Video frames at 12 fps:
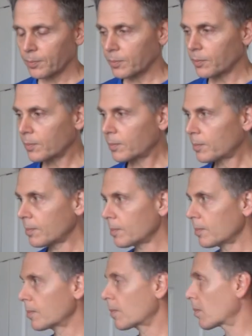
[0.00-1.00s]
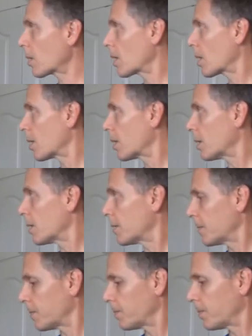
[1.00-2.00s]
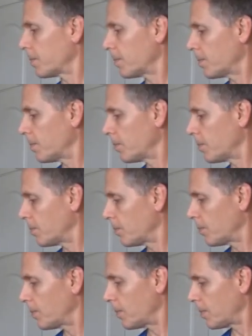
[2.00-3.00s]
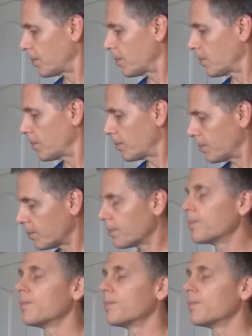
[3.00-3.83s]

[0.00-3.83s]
The person shown says nothing.